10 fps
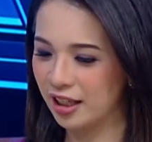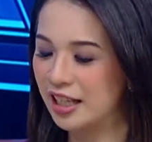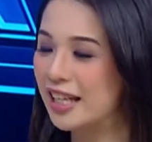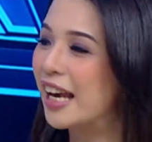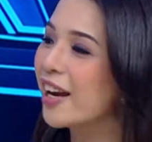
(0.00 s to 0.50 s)

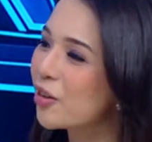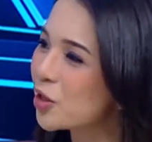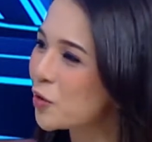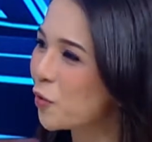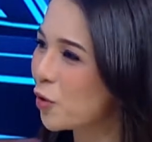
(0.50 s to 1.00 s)

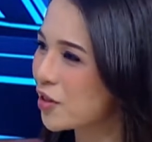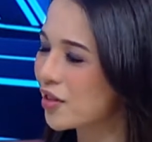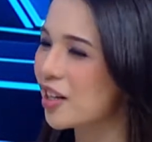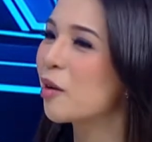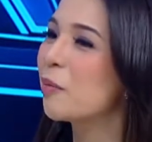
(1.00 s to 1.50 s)
indicators for
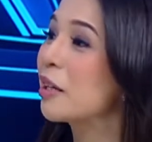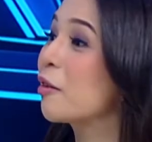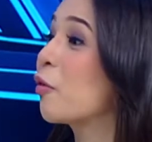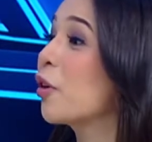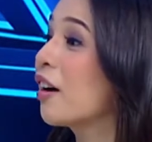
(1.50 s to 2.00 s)

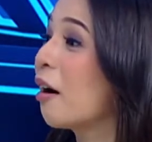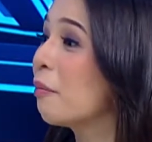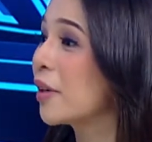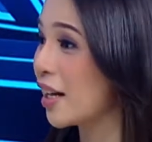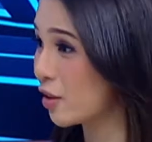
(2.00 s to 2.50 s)
sustainability for a
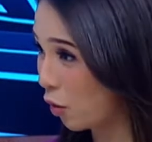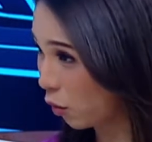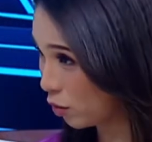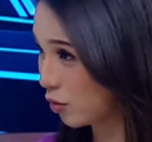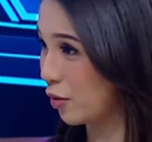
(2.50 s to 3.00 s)
company as a
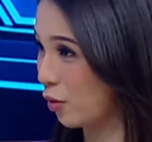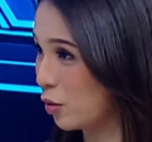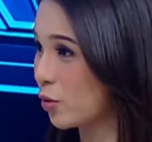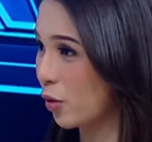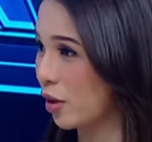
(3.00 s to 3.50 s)
whole
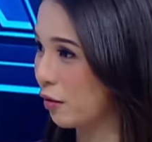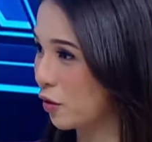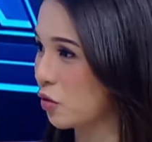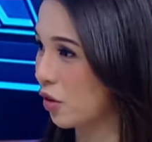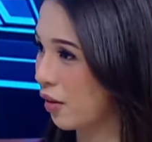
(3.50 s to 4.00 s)
also in the
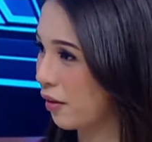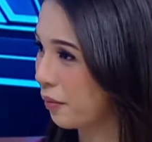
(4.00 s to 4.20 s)
future.